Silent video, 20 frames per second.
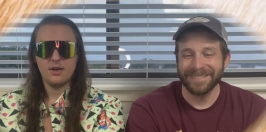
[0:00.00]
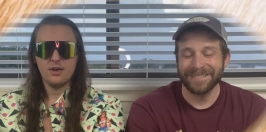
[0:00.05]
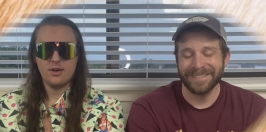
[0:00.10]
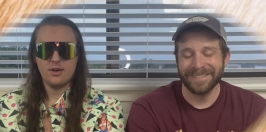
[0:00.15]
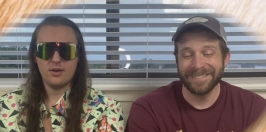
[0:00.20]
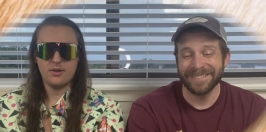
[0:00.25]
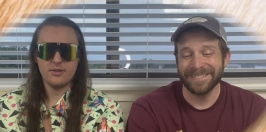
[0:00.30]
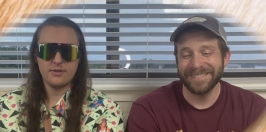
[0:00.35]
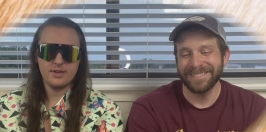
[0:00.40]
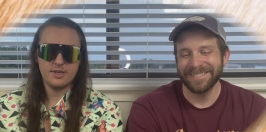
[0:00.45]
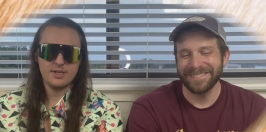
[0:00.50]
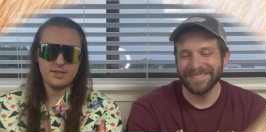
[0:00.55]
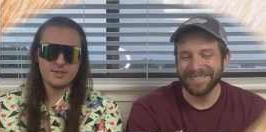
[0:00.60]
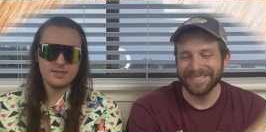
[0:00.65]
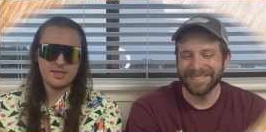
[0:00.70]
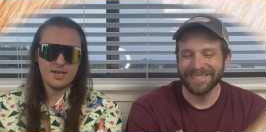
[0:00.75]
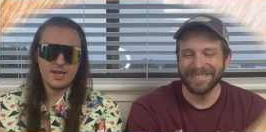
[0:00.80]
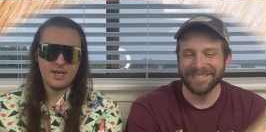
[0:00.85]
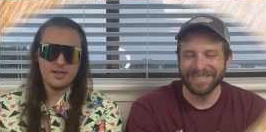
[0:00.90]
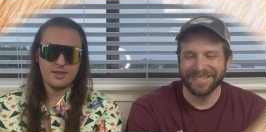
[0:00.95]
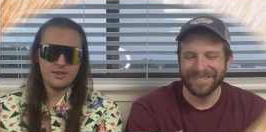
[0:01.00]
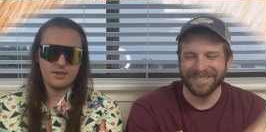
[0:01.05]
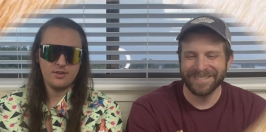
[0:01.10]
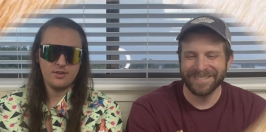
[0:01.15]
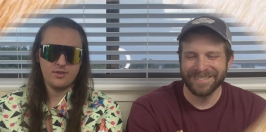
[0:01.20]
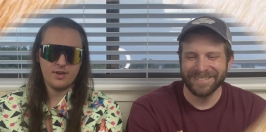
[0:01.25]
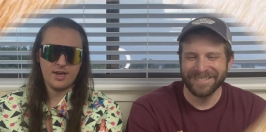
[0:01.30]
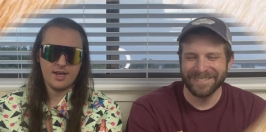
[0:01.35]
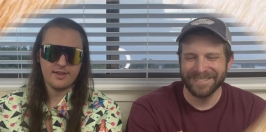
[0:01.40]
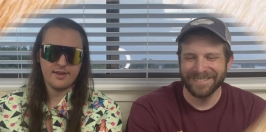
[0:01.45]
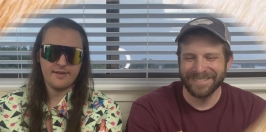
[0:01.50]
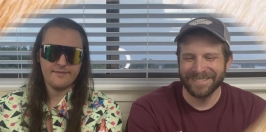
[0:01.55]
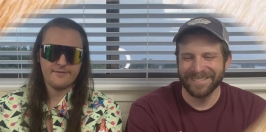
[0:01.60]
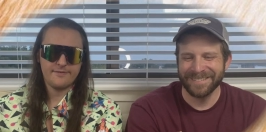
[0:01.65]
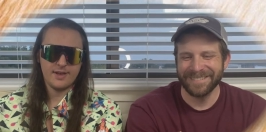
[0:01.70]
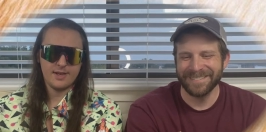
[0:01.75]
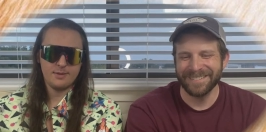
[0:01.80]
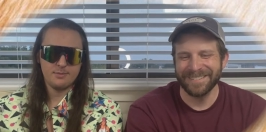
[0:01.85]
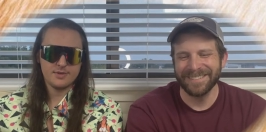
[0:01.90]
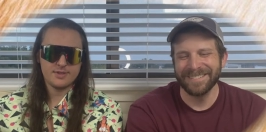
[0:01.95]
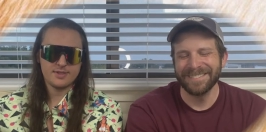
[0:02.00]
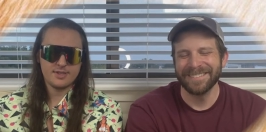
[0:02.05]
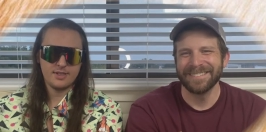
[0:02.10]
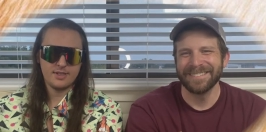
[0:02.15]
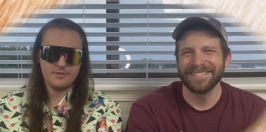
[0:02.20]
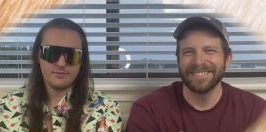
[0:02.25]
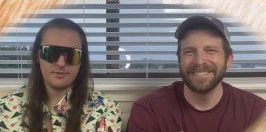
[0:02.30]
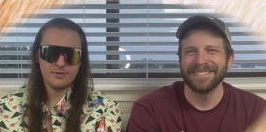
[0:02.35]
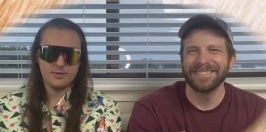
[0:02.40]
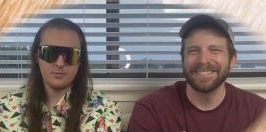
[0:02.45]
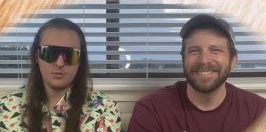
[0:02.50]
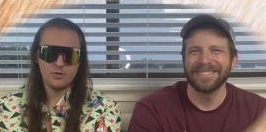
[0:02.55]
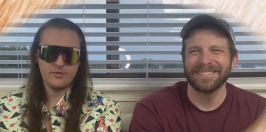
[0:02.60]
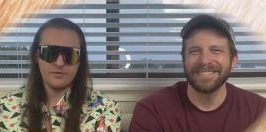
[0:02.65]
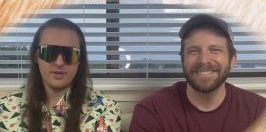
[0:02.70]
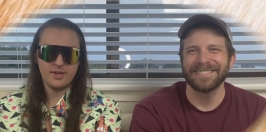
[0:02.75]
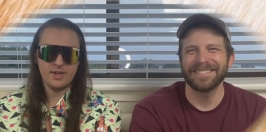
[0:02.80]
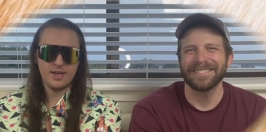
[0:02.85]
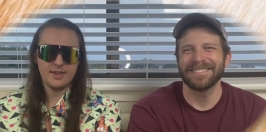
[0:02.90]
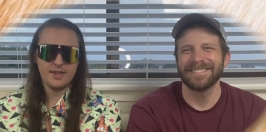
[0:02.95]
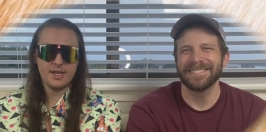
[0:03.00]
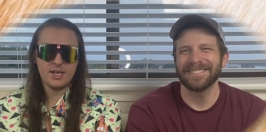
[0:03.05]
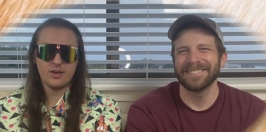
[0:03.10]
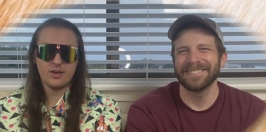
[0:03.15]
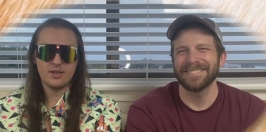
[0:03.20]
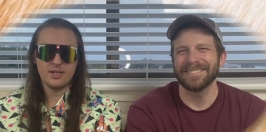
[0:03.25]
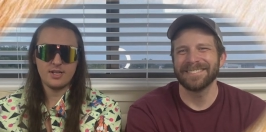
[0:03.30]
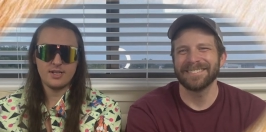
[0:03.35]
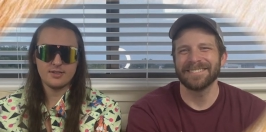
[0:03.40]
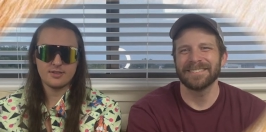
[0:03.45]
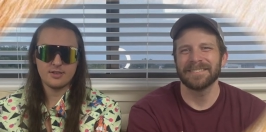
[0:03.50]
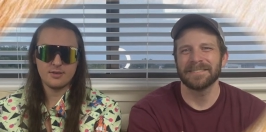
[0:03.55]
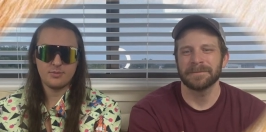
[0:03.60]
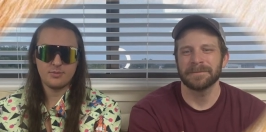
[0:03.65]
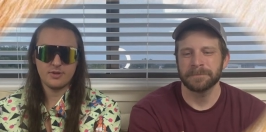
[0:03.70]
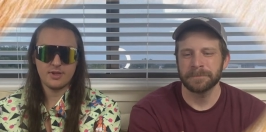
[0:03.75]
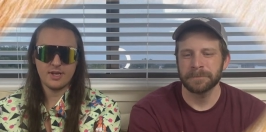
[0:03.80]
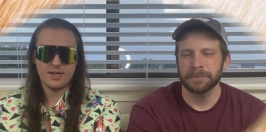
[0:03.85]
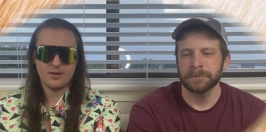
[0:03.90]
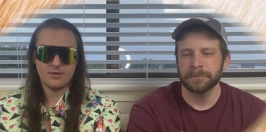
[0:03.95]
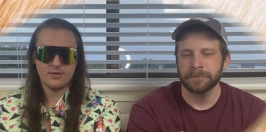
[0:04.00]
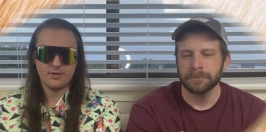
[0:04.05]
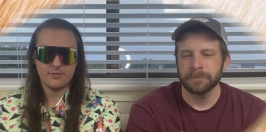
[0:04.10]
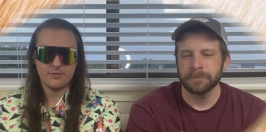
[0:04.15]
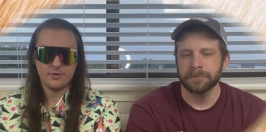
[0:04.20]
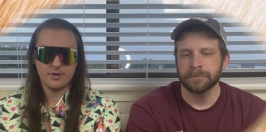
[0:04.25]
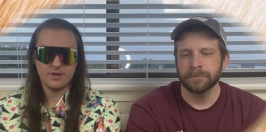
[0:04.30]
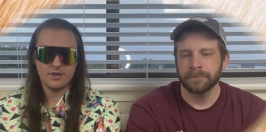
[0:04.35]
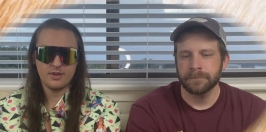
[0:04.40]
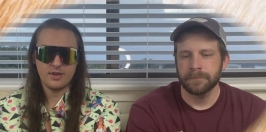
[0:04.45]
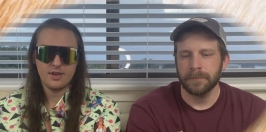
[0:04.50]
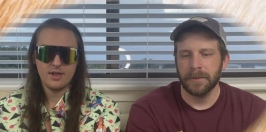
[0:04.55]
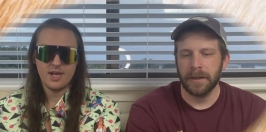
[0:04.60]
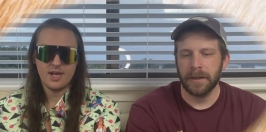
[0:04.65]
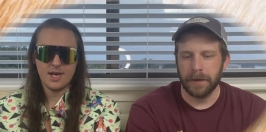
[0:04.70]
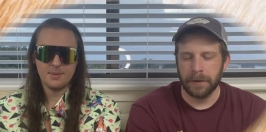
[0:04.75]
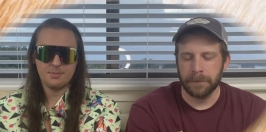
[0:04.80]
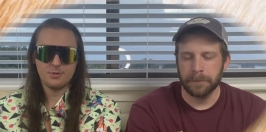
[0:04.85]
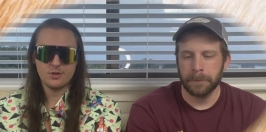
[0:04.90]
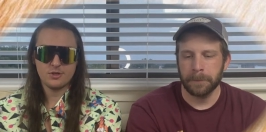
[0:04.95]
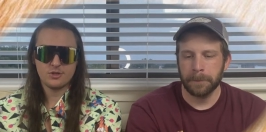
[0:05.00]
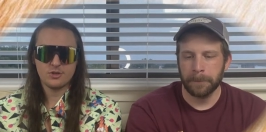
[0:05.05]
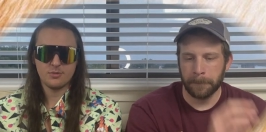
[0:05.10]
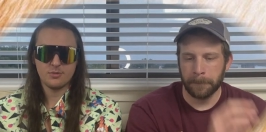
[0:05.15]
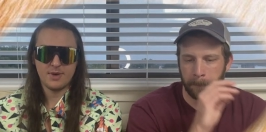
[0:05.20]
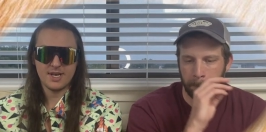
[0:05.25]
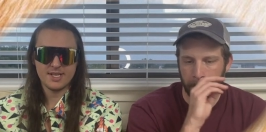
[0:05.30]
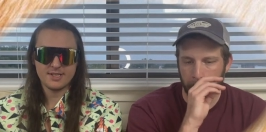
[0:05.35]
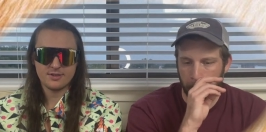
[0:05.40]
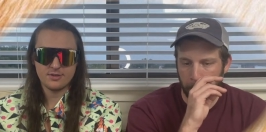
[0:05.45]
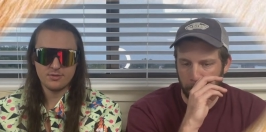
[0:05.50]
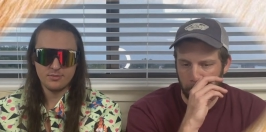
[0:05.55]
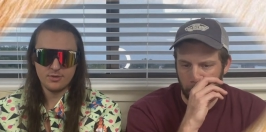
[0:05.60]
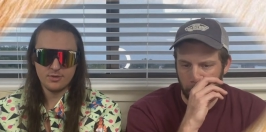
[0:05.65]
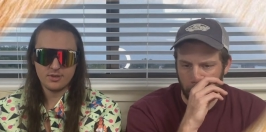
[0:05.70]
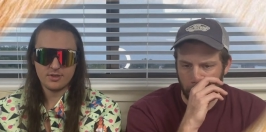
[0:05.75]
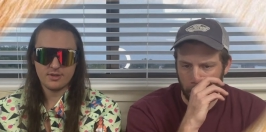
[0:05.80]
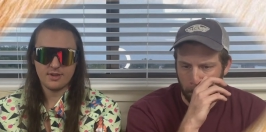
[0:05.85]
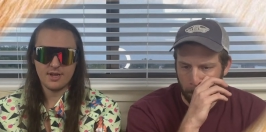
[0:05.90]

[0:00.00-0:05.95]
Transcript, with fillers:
Speaker 1: On the inside, you got that famous scene from the movie, and they could have easily put that on the front. Yeah. I'm pretty sure my steelbook that